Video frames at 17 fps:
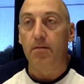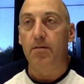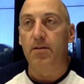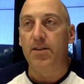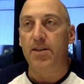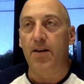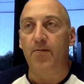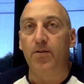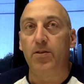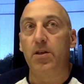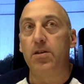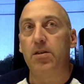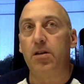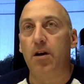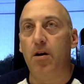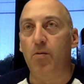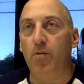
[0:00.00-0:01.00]
San
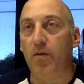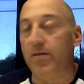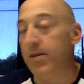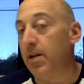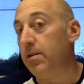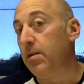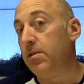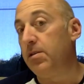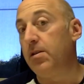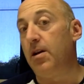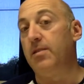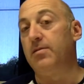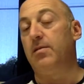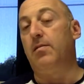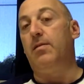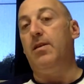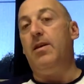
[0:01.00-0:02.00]
Francisco, we've said this
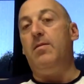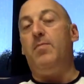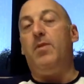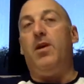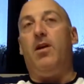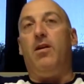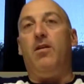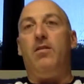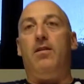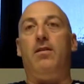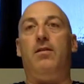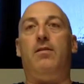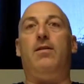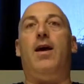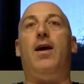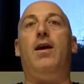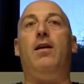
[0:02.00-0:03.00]
as a theme here,
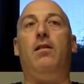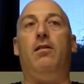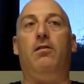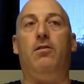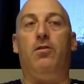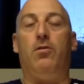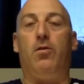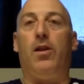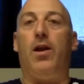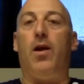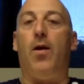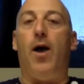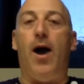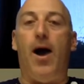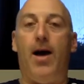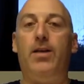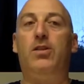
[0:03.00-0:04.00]
they literally are
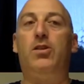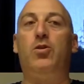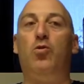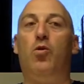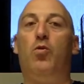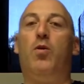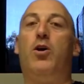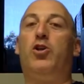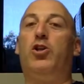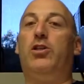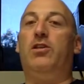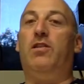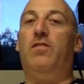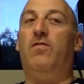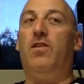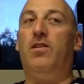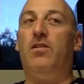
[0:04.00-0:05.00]
a high school rushing
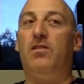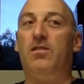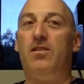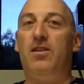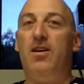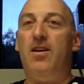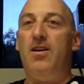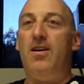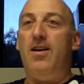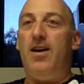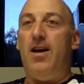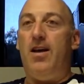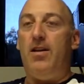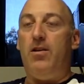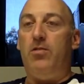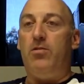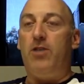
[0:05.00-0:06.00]
defense.
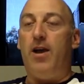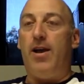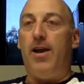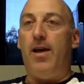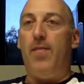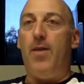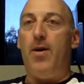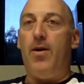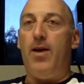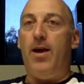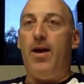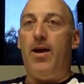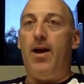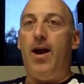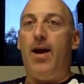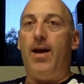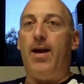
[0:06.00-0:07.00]
And you're talking about a
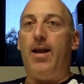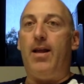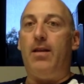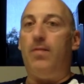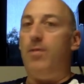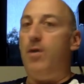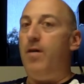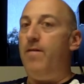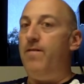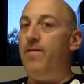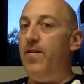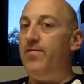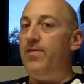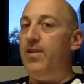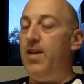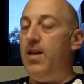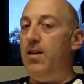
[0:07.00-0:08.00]
guy getting the ball
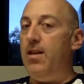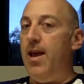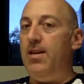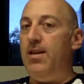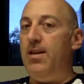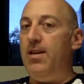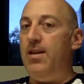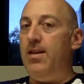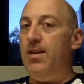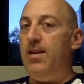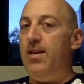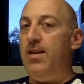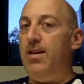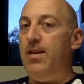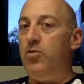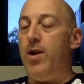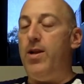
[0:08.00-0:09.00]
15, 18,
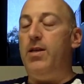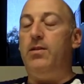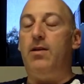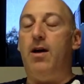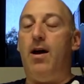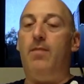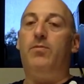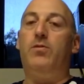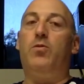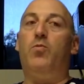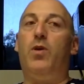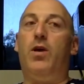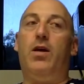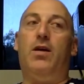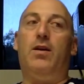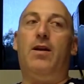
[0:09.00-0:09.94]
20 times a week.